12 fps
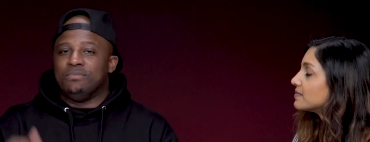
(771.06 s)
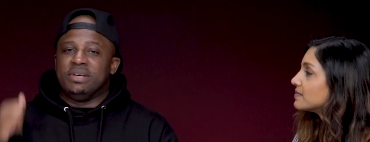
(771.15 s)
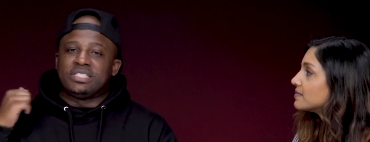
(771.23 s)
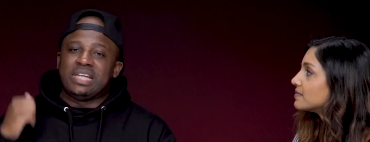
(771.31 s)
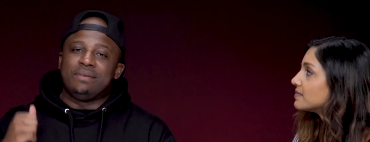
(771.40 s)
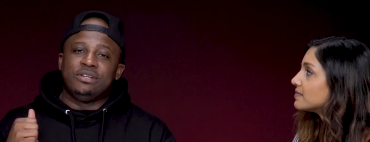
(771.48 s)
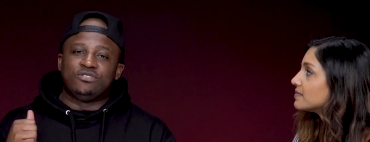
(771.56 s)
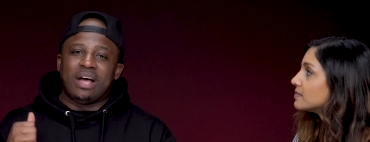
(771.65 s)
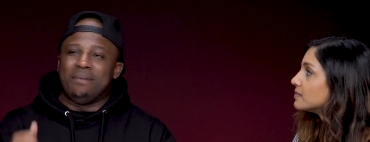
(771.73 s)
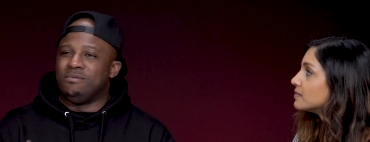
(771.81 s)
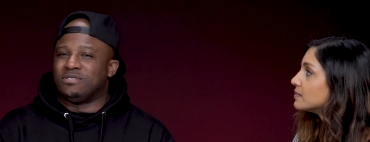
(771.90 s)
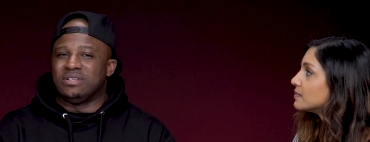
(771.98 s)
Speaker 1: The mixtape he
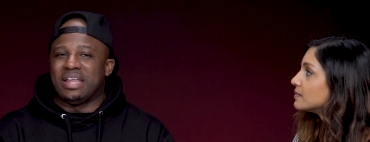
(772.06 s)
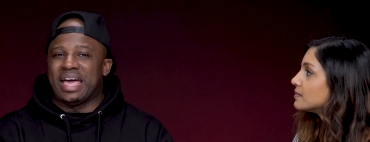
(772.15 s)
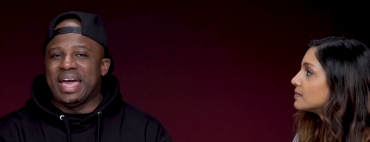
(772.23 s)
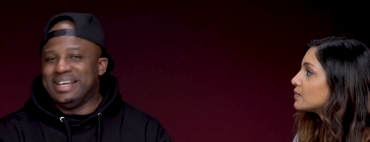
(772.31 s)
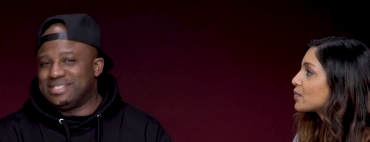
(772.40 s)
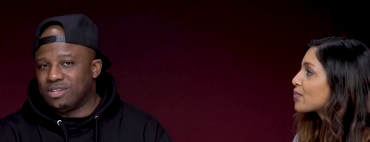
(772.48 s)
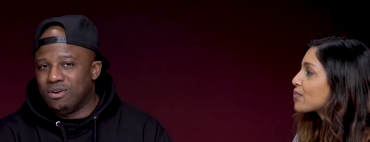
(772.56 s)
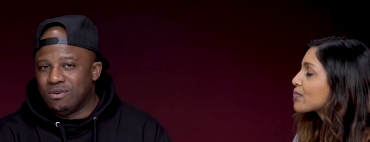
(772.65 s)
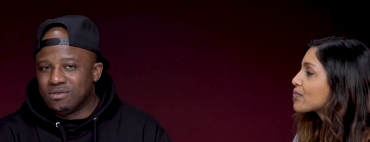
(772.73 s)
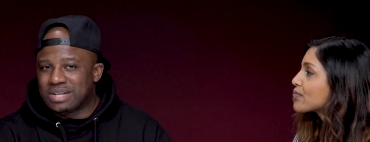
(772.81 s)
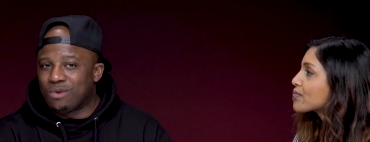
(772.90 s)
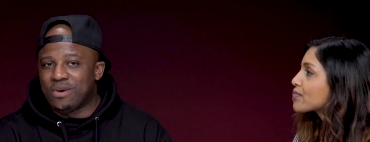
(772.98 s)
dropped it was only like eight
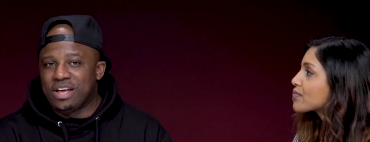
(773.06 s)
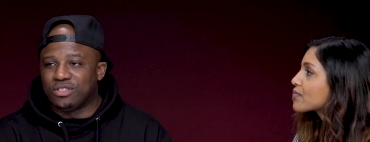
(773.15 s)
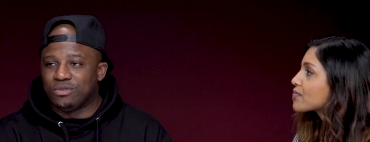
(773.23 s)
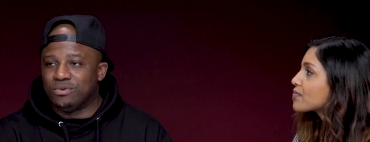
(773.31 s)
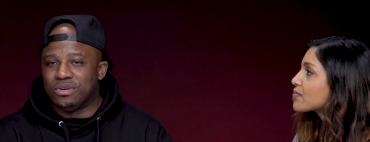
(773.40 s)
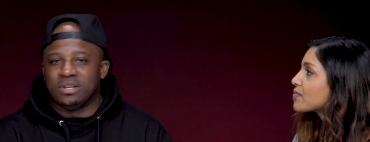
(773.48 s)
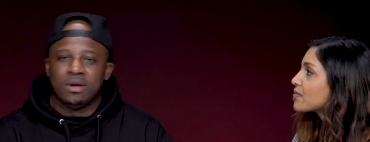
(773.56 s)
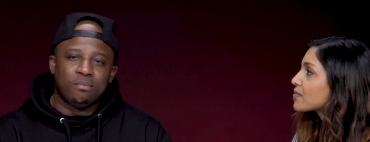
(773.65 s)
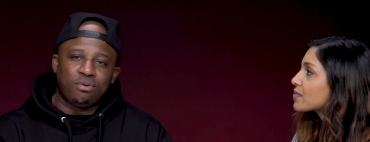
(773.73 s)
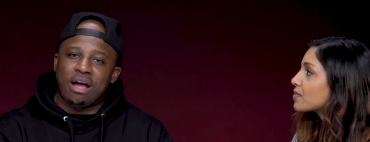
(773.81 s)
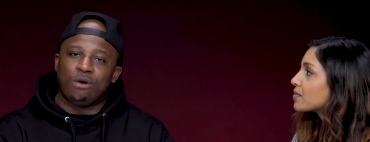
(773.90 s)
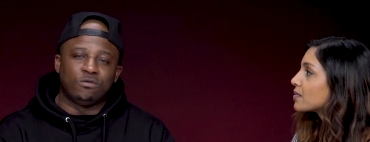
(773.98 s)
songs. I ran through it.
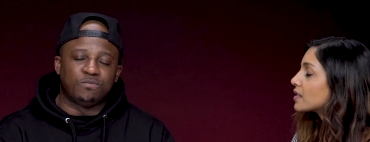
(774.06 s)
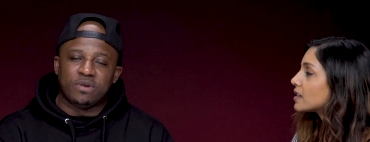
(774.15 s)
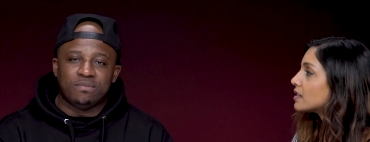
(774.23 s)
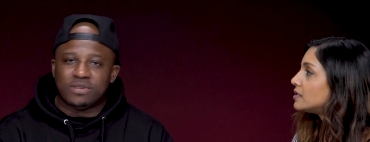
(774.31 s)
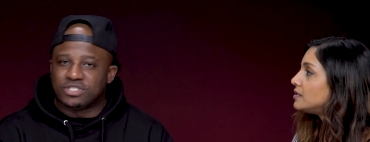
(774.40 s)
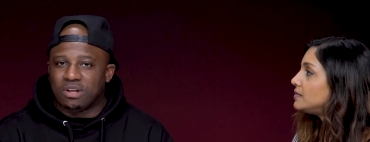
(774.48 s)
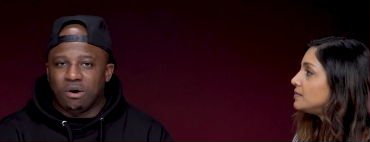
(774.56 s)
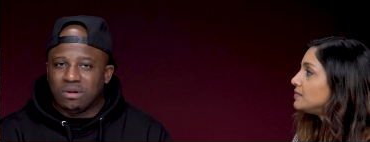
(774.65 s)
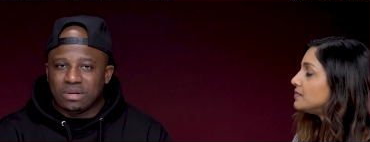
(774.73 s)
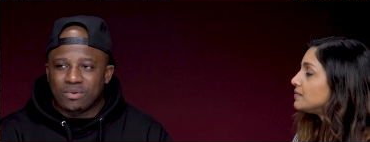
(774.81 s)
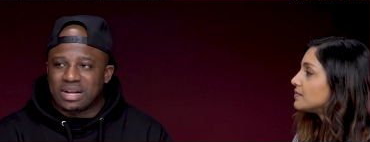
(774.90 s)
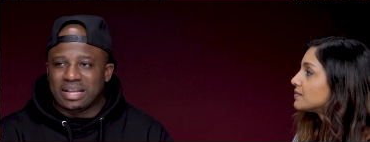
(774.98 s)
Proud was pretty much the
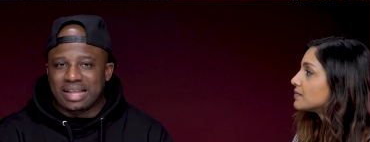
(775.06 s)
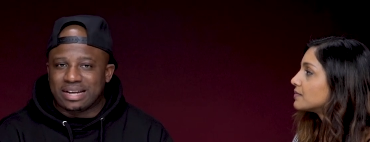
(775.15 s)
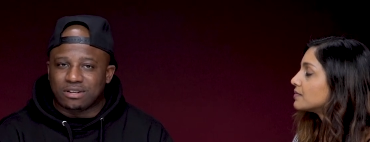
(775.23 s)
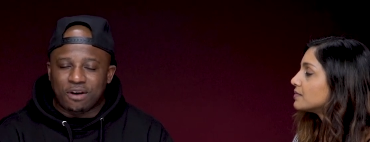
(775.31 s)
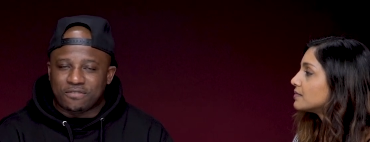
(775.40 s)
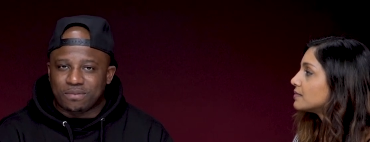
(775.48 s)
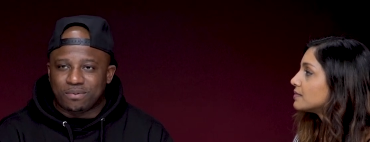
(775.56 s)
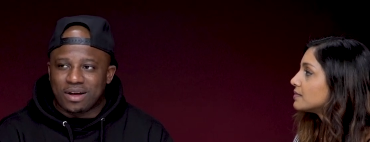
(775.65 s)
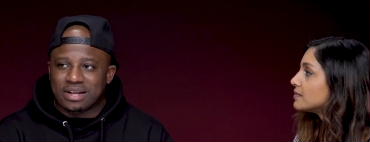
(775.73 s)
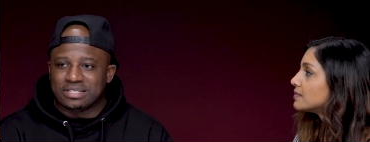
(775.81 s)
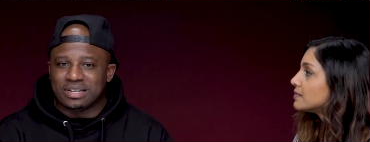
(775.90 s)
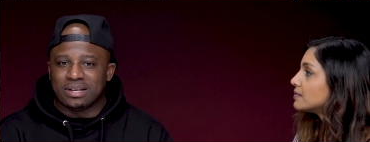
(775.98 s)
only one I liked off of the
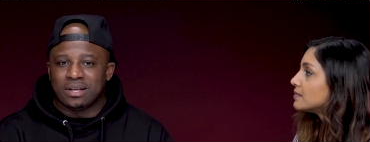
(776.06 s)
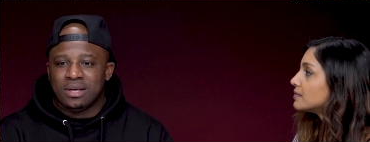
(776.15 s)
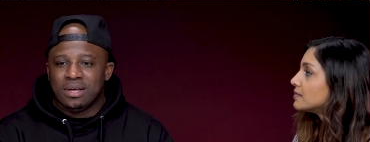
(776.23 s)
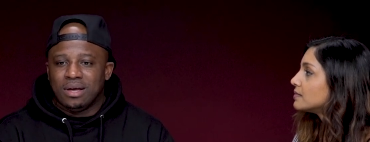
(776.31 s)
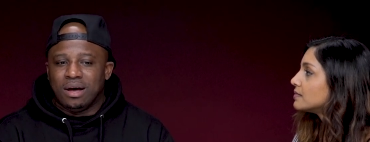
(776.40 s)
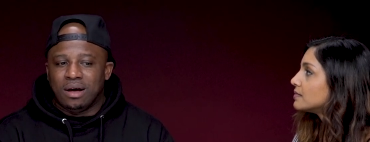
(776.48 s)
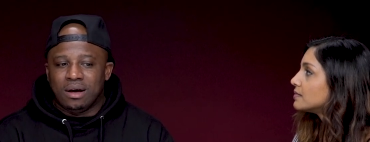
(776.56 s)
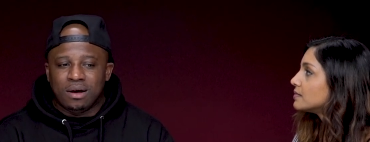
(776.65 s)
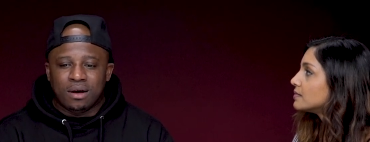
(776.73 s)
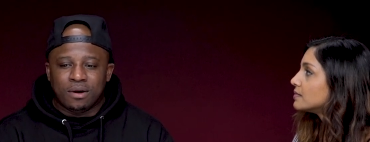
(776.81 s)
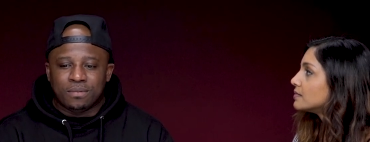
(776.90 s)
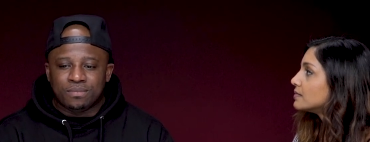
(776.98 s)
project.
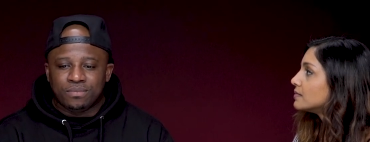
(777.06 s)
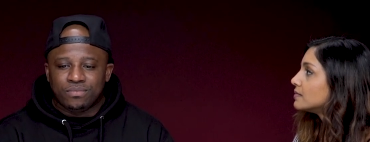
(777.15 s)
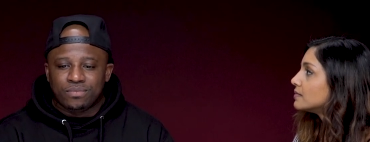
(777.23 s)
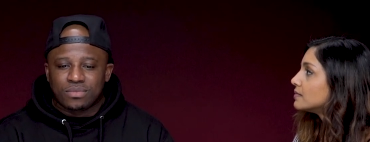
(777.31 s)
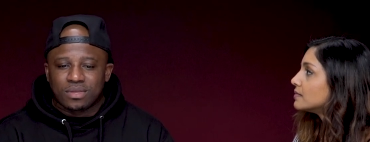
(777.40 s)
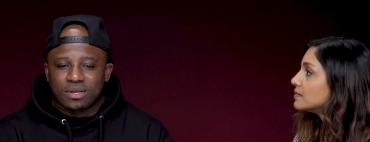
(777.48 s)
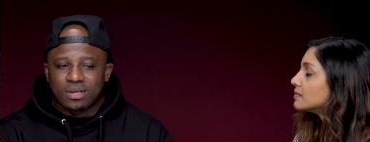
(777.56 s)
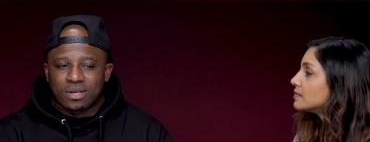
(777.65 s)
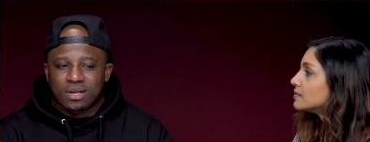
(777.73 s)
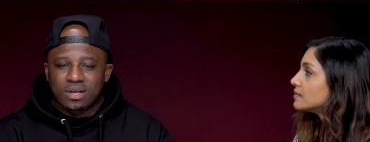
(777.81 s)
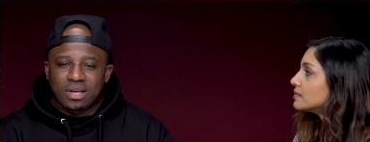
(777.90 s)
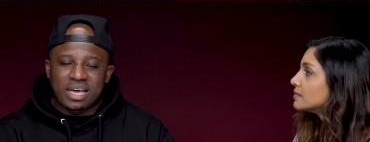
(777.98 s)
Um,
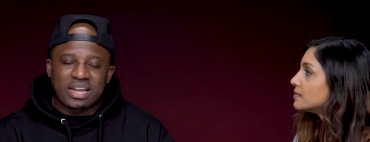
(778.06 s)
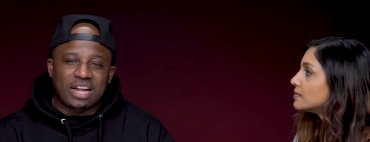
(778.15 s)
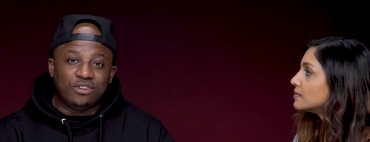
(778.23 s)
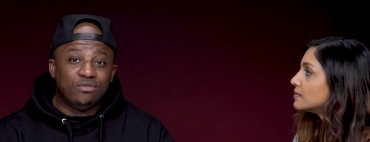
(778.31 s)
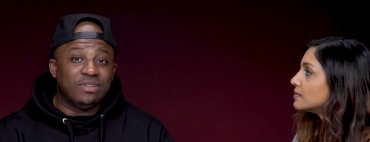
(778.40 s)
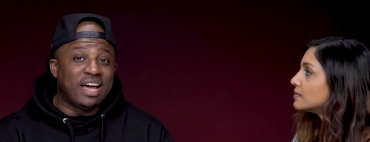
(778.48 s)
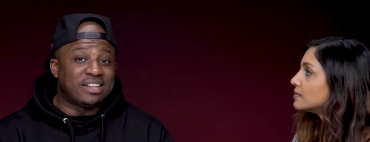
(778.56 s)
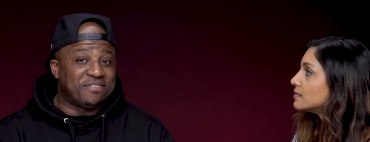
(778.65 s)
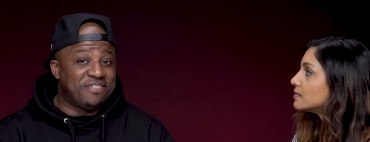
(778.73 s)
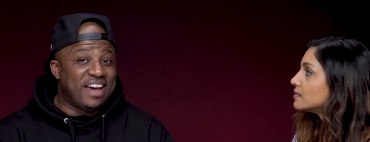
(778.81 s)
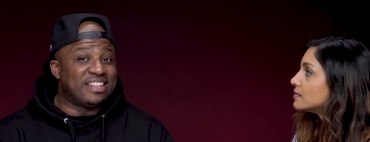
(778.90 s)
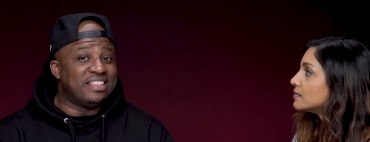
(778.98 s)
and I do like the
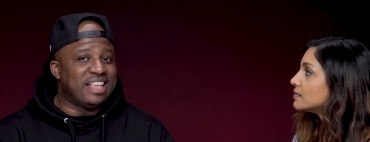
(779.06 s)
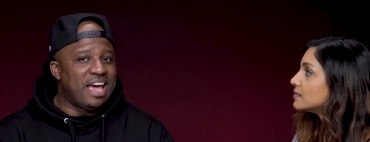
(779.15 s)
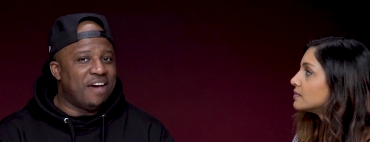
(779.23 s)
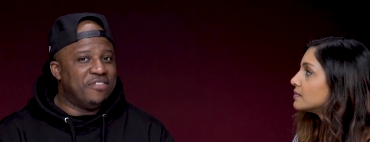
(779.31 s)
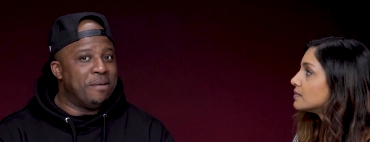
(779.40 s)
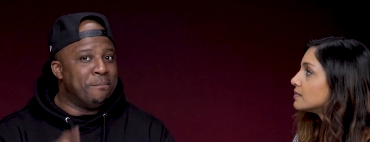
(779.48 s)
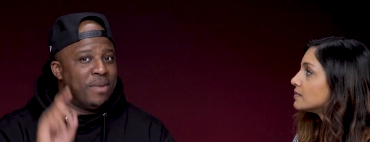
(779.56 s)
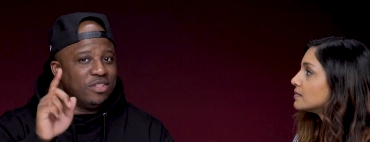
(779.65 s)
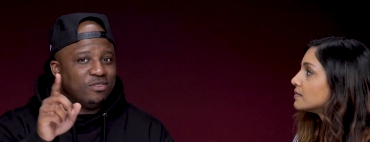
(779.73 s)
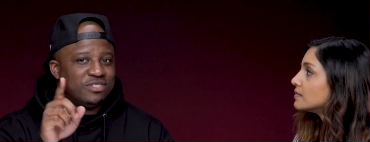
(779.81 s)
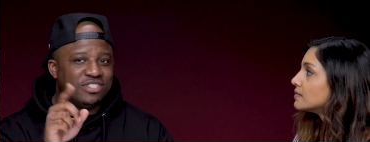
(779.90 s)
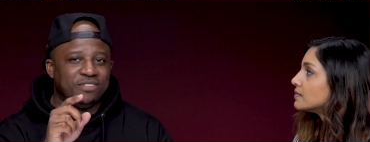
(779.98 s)
fact that they have their
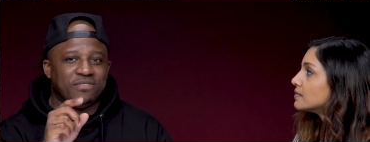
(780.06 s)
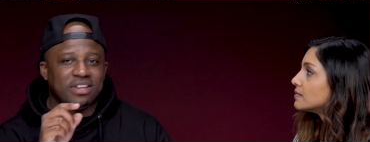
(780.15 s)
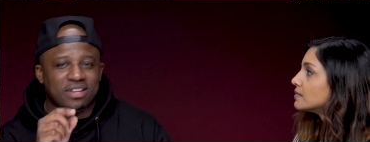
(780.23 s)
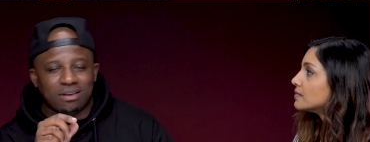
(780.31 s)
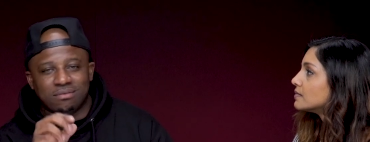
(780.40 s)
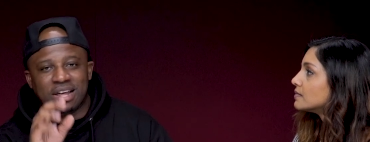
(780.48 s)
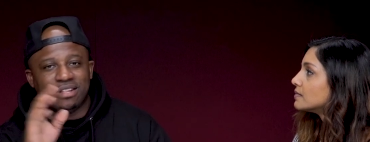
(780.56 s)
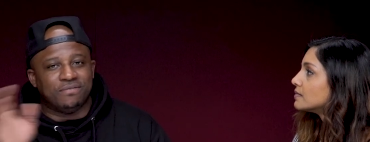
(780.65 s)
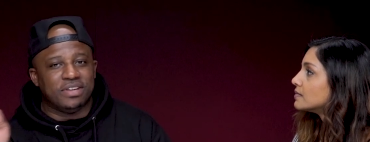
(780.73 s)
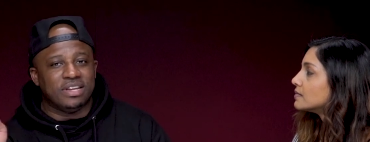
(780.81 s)
mothers in the video. Now the